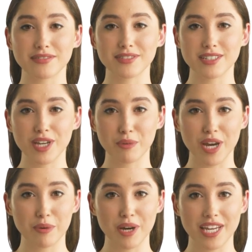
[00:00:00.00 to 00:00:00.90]
So
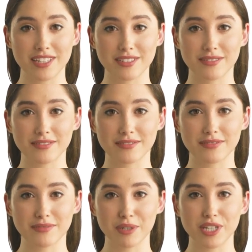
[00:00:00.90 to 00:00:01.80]
why wait?
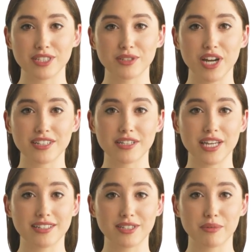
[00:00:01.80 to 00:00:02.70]
Book a driving
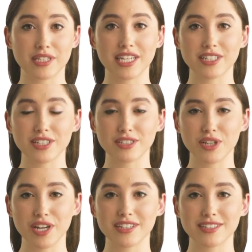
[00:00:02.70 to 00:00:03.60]
lesson with English
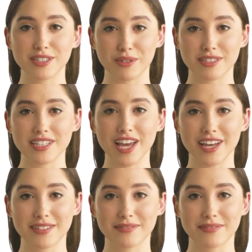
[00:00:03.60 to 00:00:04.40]
Driving School today.